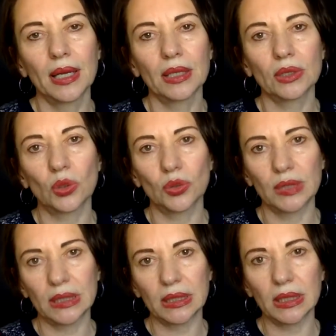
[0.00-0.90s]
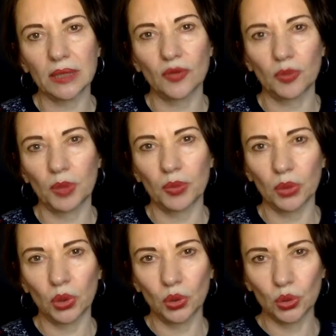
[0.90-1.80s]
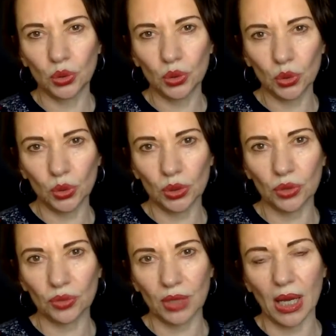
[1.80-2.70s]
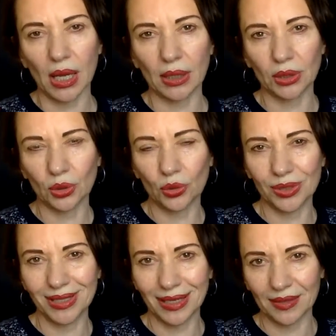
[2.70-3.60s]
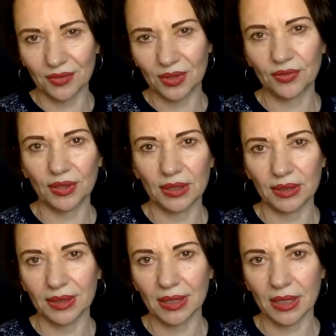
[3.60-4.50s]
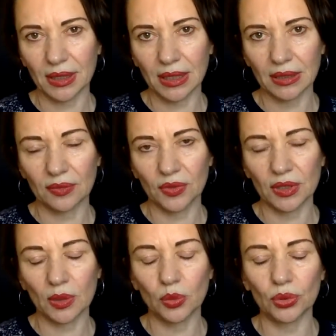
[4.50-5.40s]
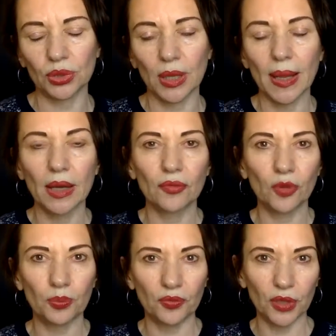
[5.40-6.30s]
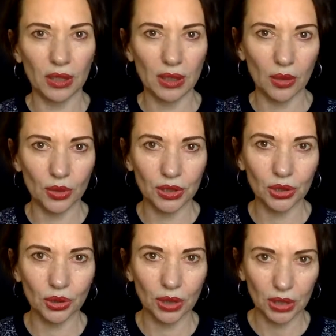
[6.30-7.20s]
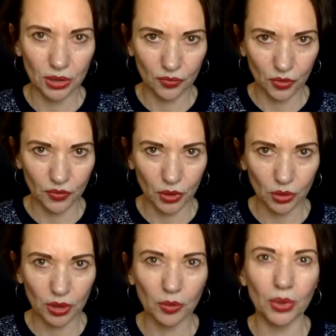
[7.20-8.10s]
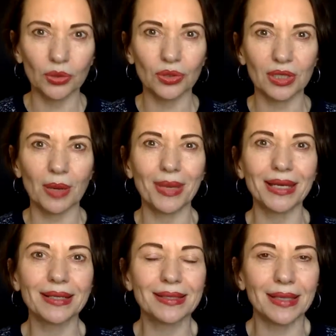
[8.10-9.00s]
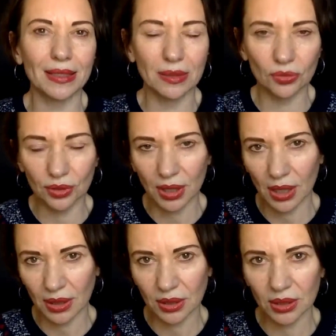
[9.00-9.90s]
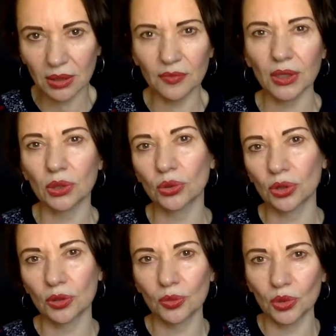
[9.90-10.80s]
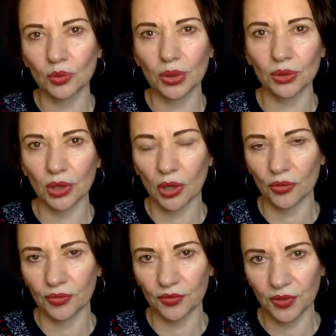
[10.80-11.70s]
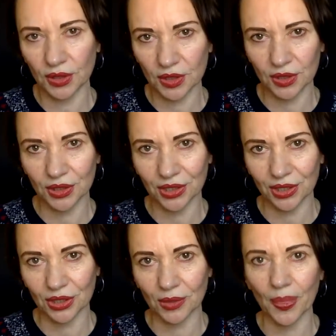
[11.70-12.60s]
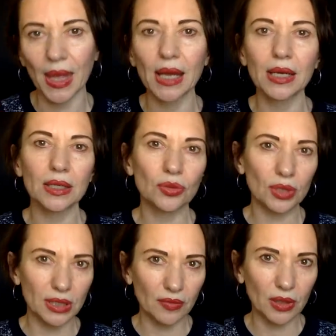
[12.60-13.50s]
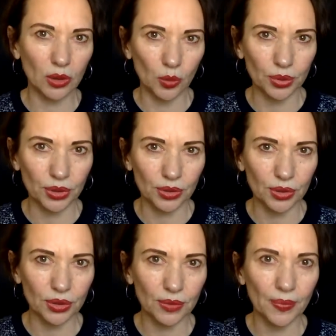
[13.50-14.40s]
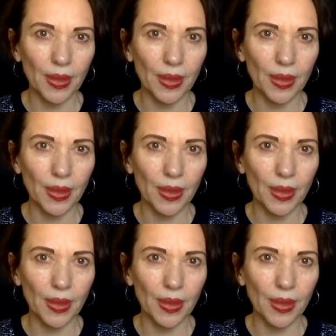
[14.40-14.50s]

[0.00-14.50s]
So this is for people who do not react or they have difficulties connecting with their body. For in our situation, what we are talking about, some excess reaction, we are talking more about how we finish the session. There are several options.